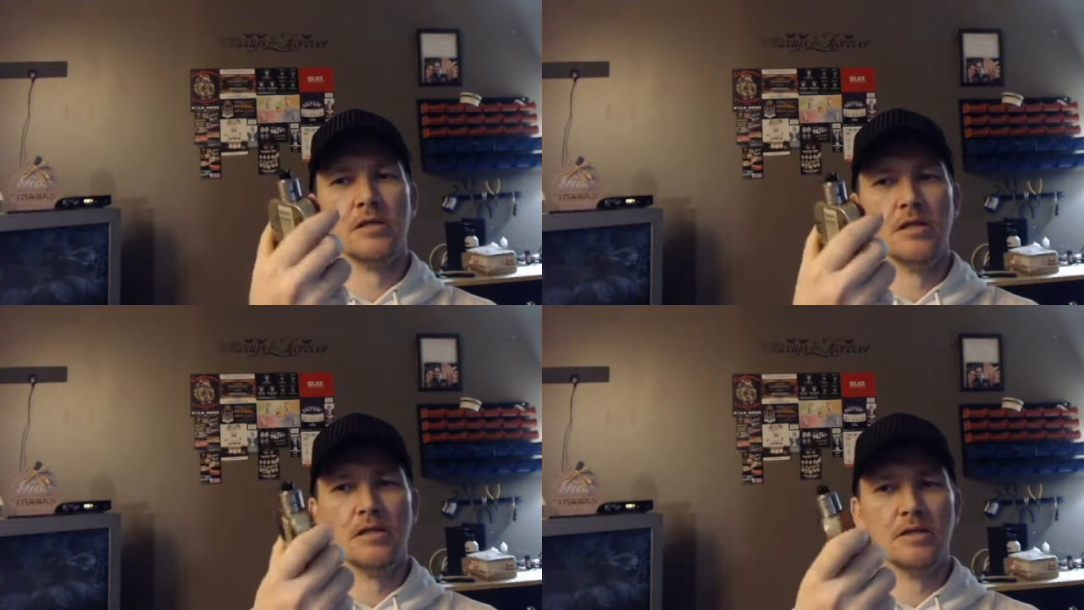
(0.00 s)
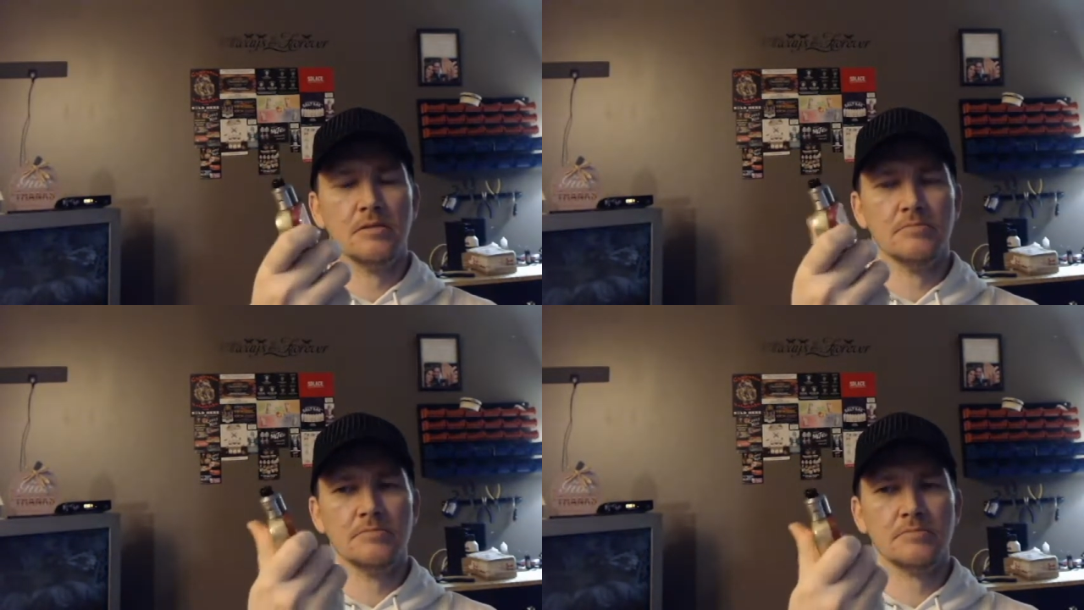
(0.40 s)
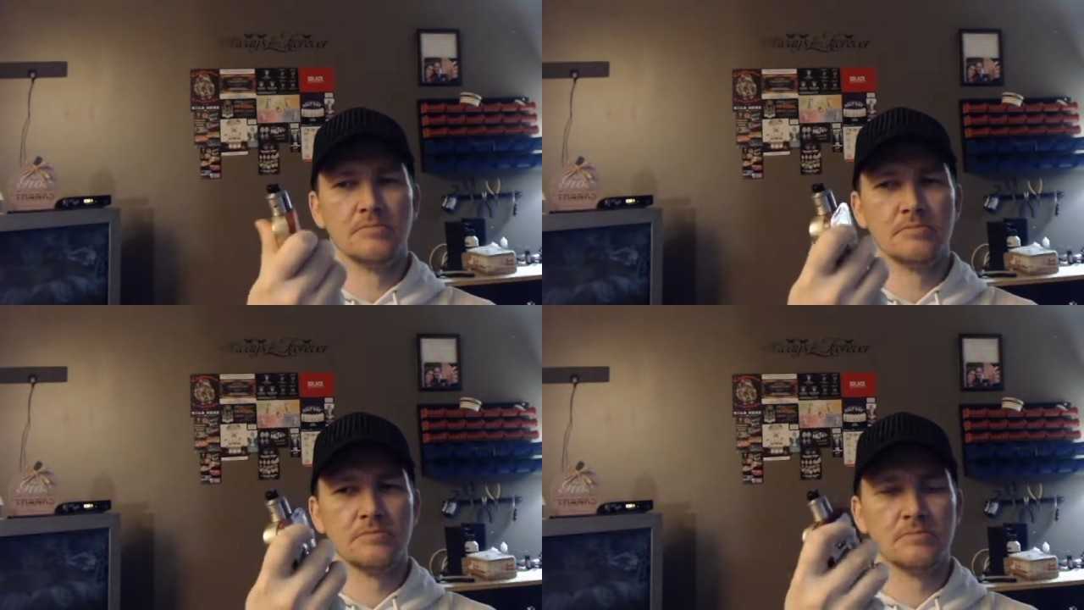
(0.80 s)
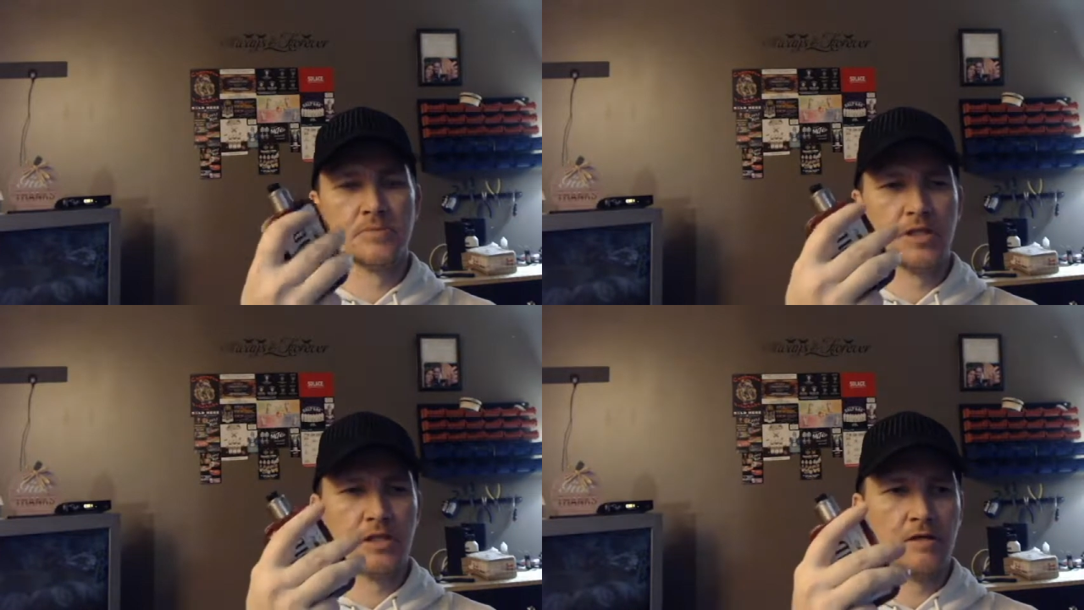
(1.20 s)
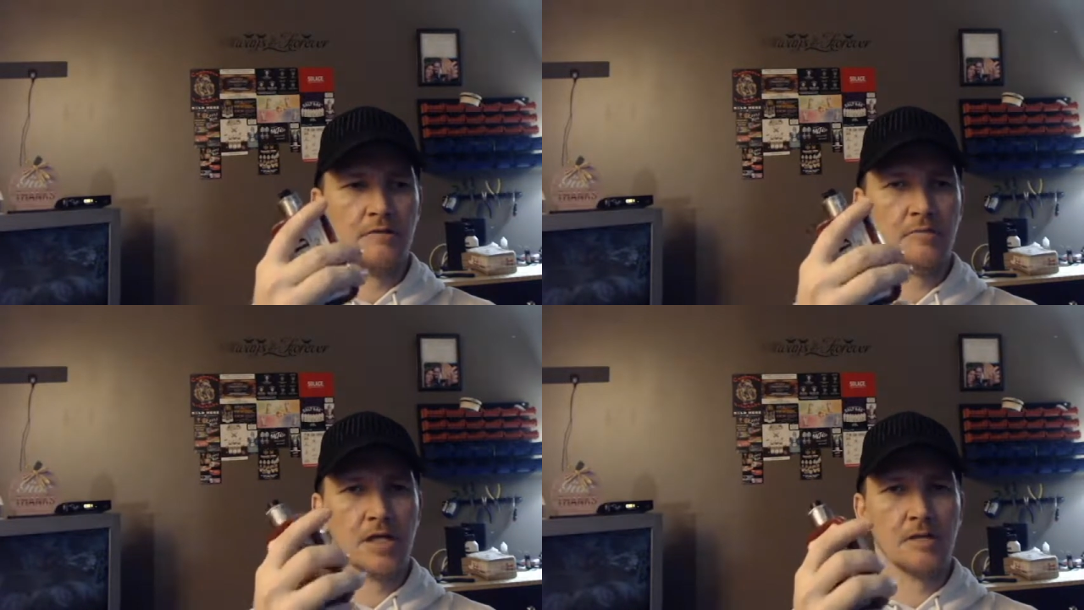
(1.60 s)
Um,
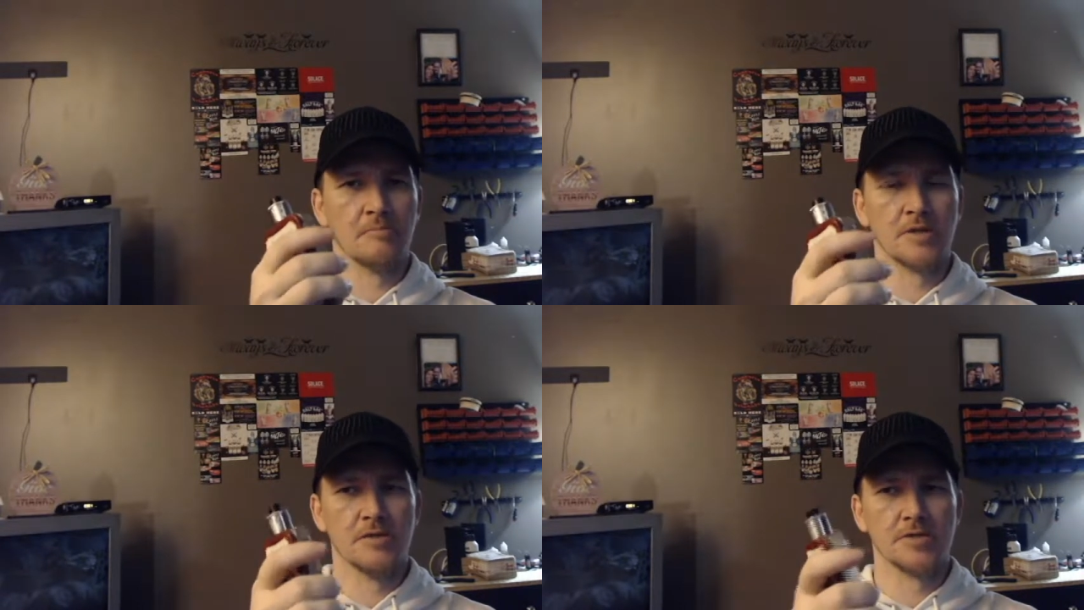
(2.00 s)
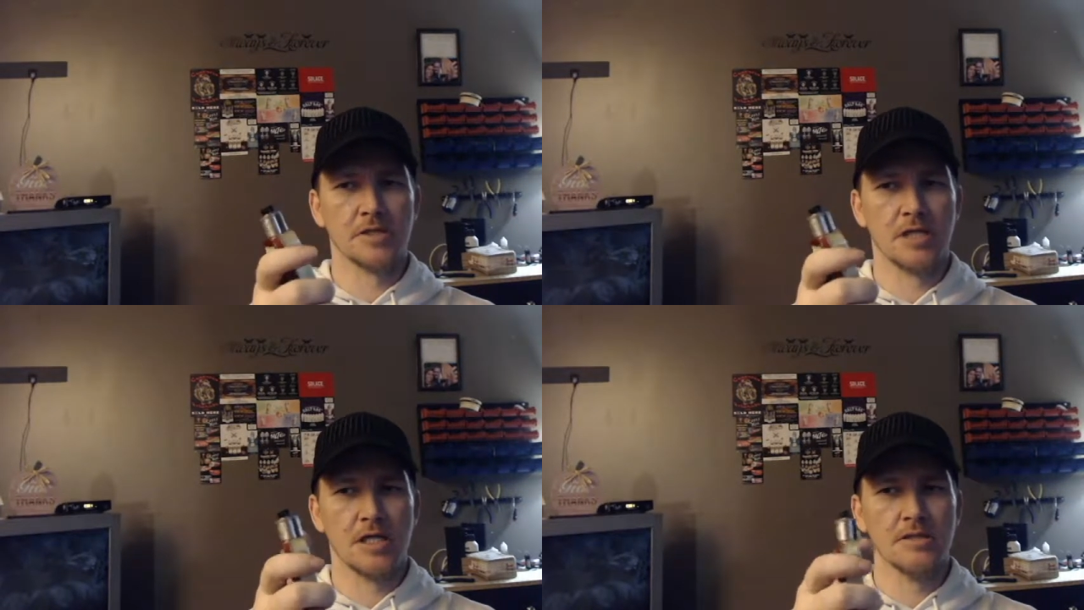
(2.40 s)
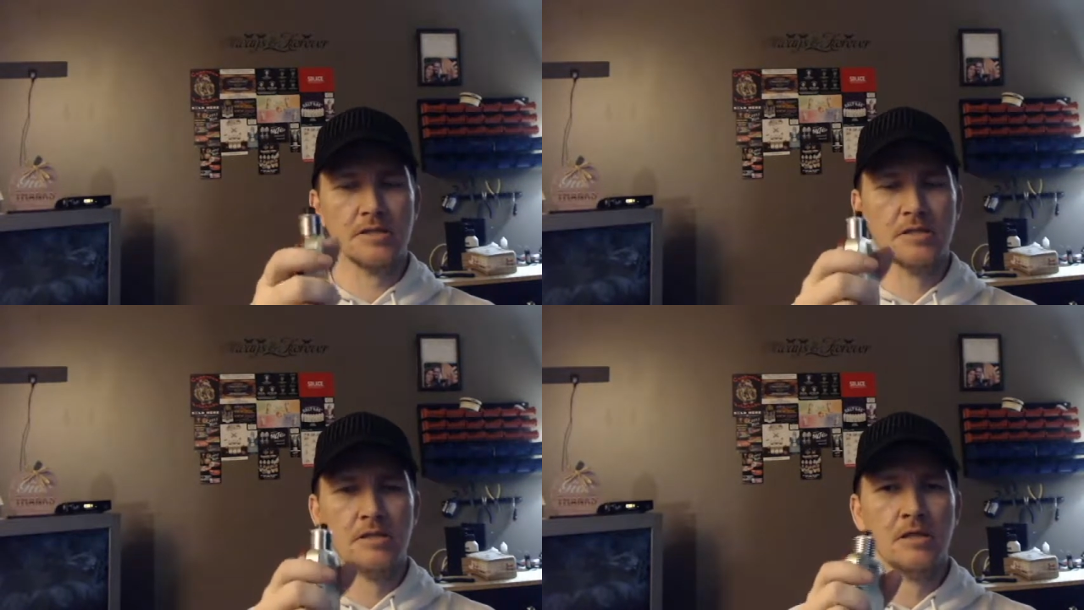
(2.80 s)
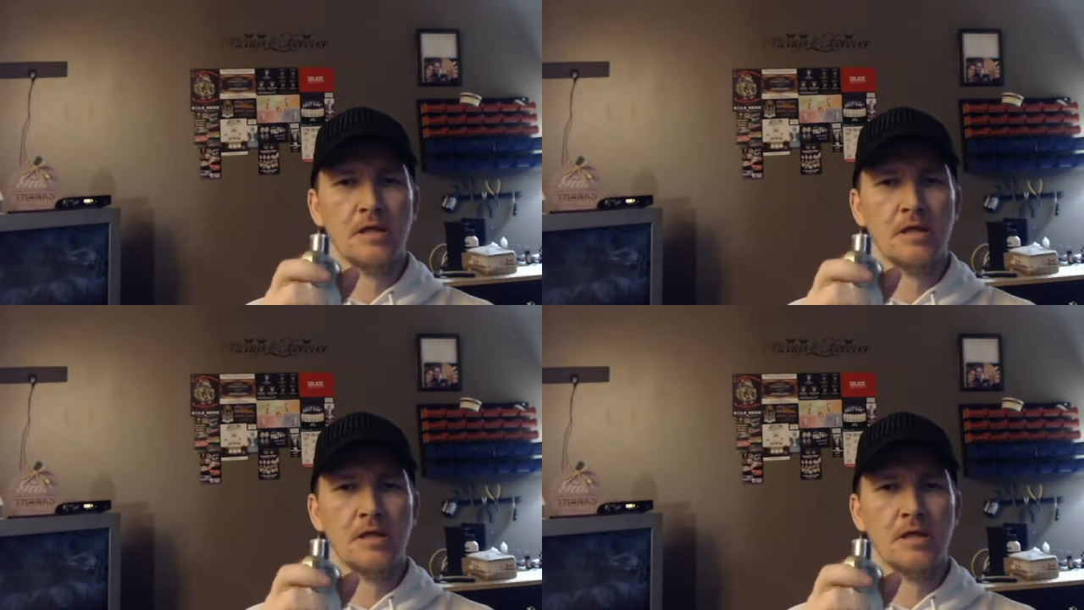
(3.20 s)
give you my pros and cons.